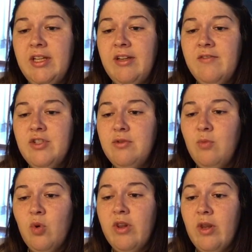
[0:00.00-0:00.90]
live to
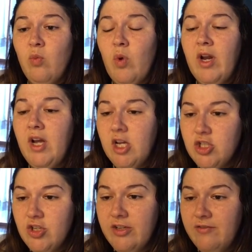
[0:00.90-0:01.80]
more than
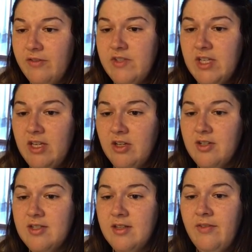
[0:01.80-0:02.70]
150
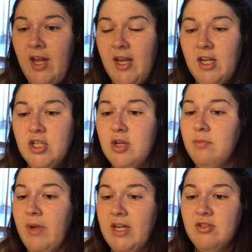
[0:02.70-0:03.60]
years of age,
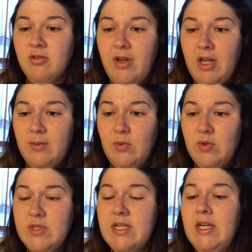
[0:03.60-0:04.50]
magical
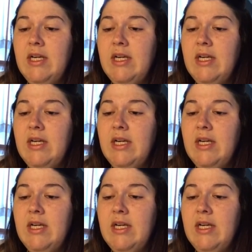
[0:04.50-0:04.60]
animals.